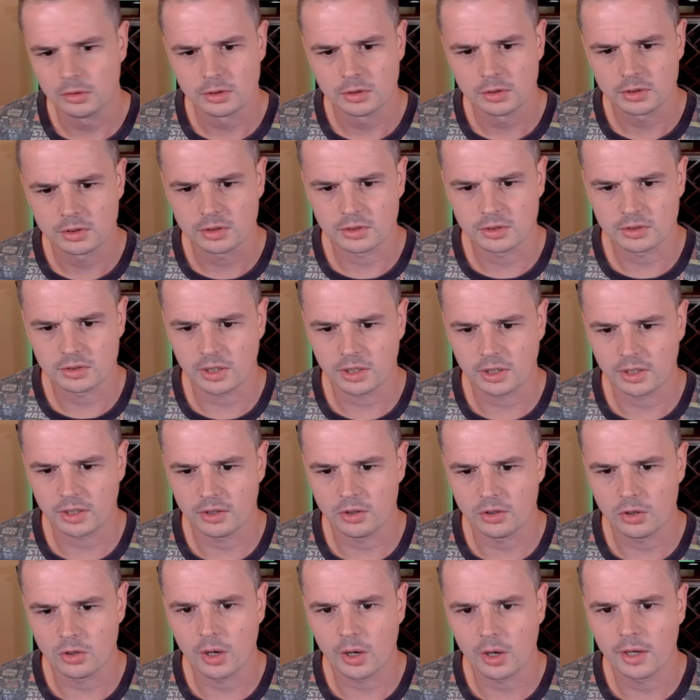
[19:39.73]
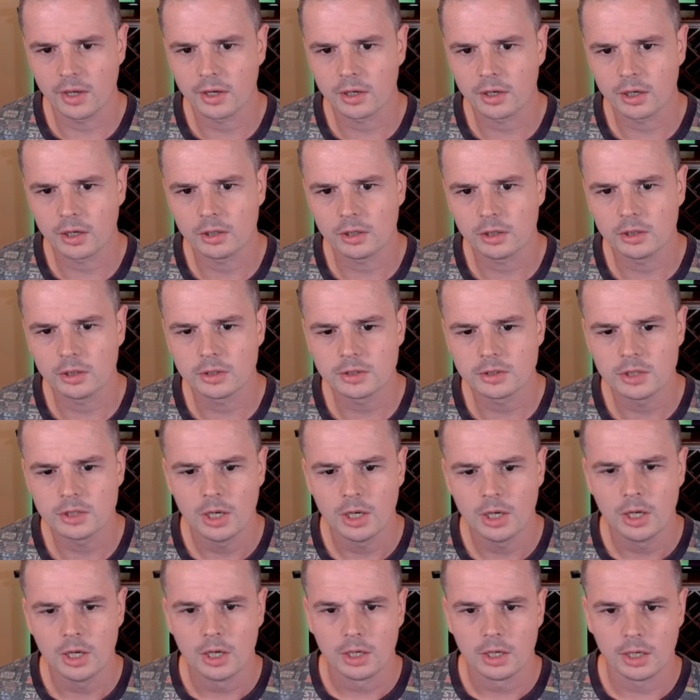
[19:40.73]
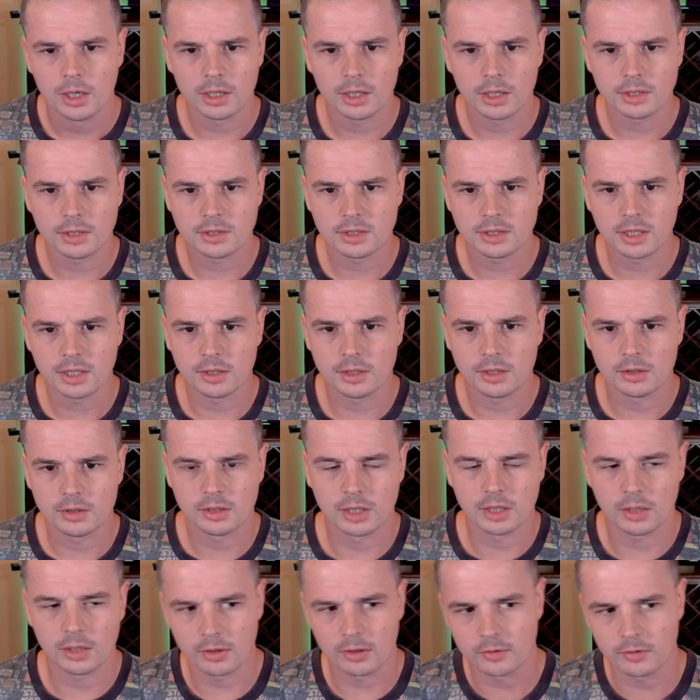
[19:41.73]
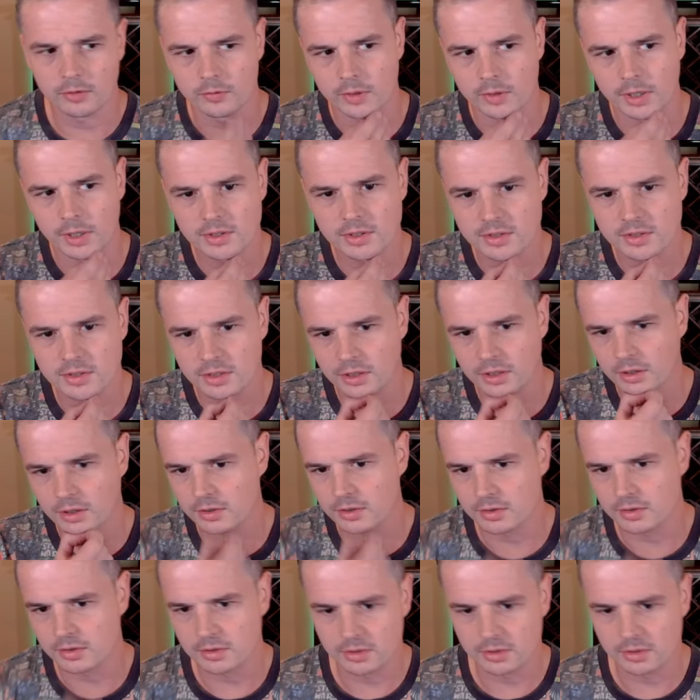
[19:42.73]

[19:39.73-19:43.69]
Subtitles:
It's just like Naya colors. Yeah, let's like get rid of Renin 6.